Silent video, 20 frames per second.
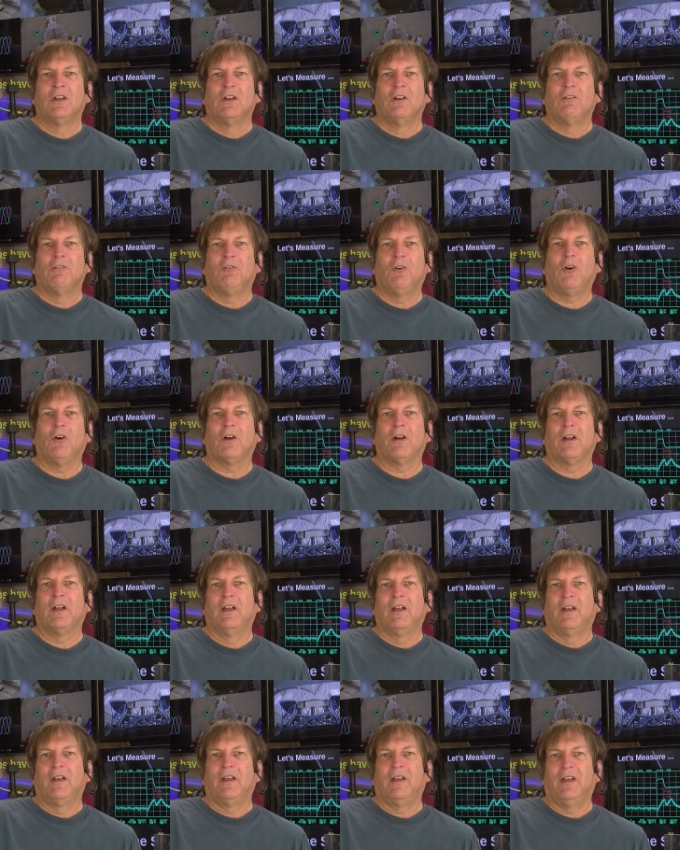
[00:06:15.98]
For
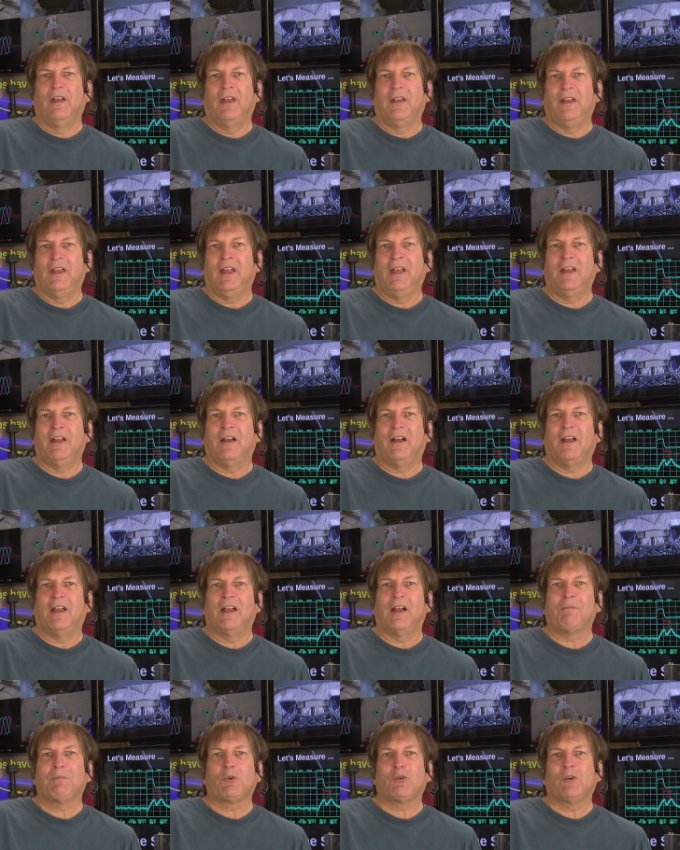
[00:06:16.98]
an AI
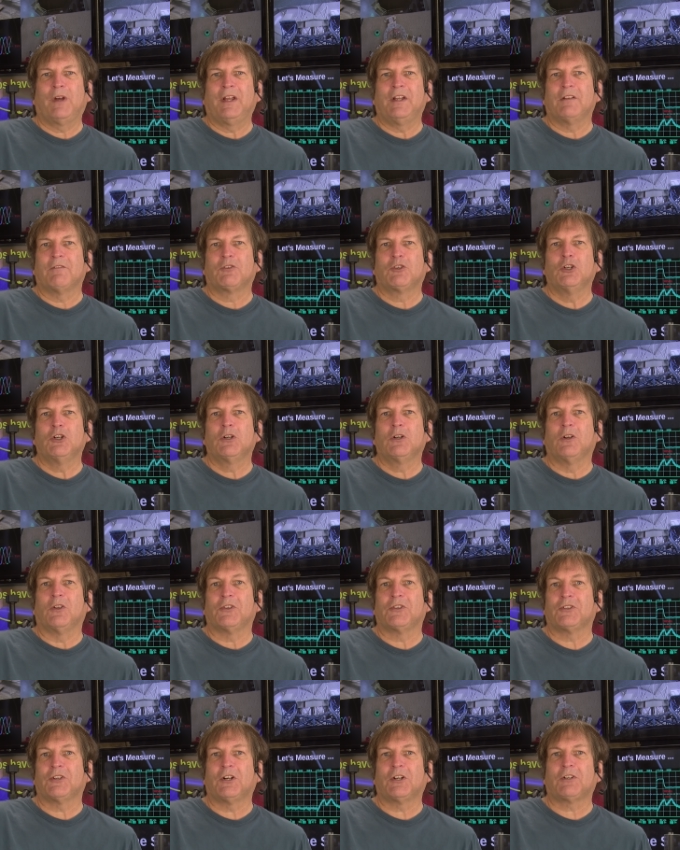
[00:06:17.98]
upgrade of Google
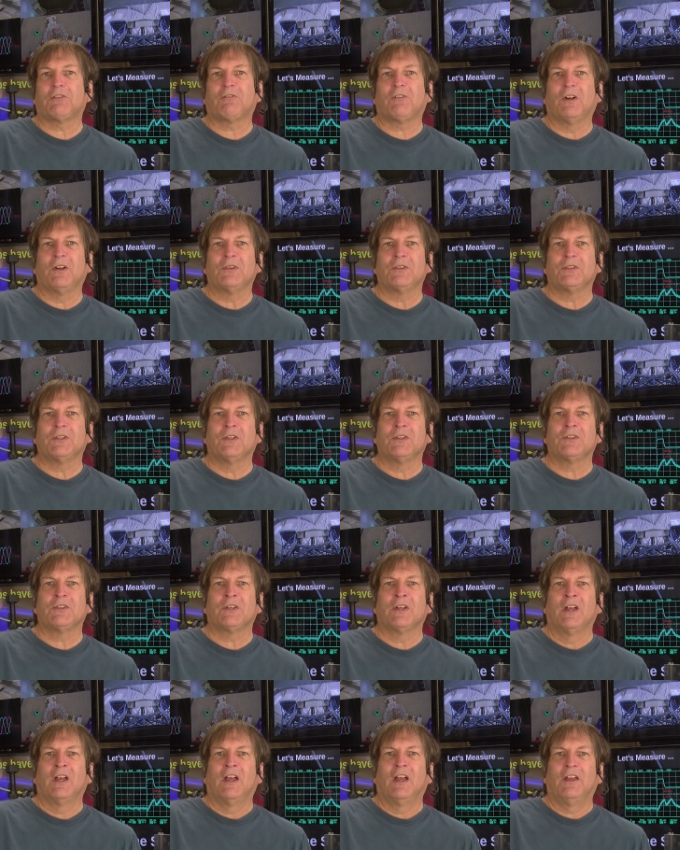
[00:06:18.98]
search, for
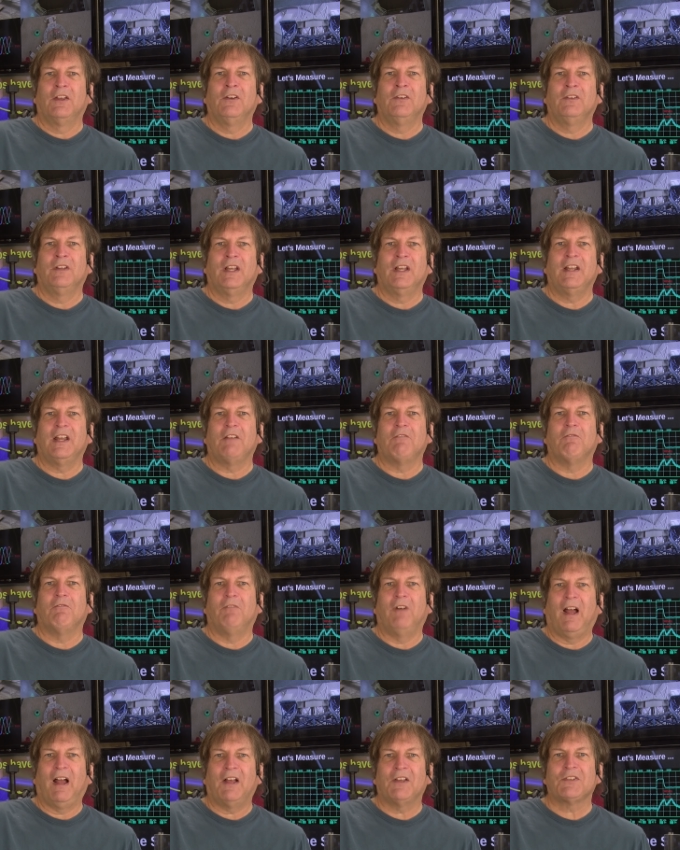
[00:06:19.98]
instance, you need a
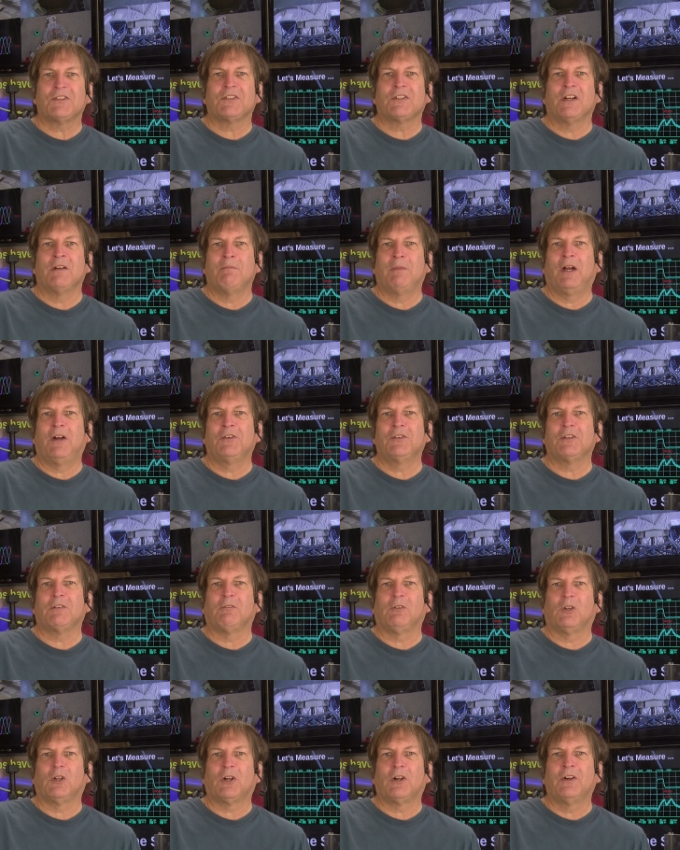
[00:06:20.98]
vast amount
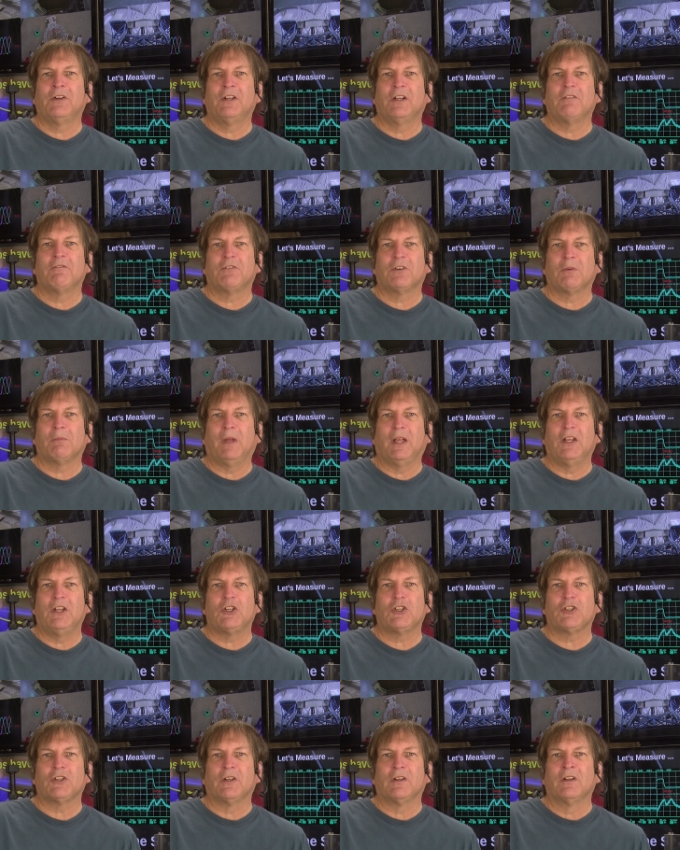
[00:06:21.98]
of learned
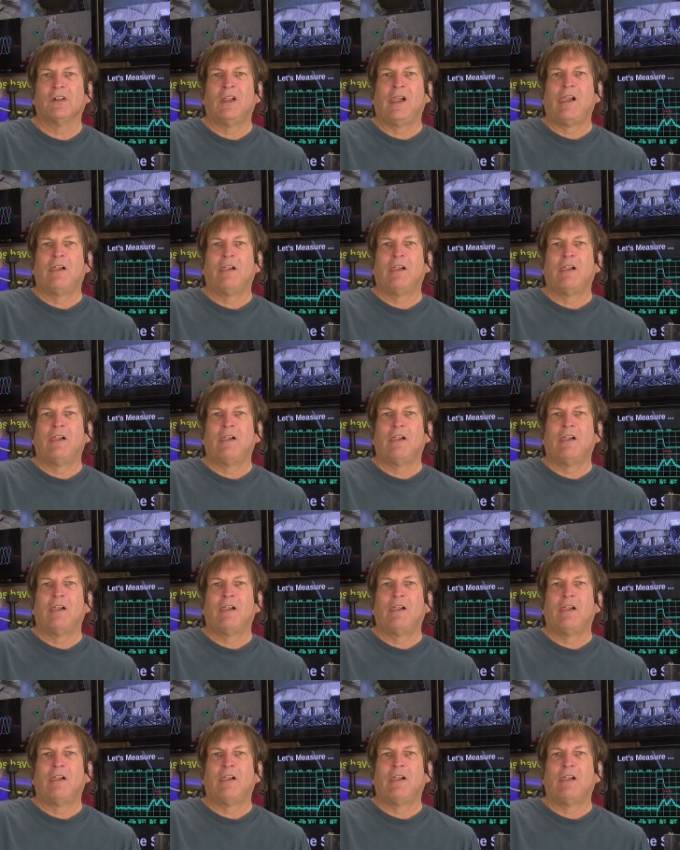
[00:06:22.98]
information.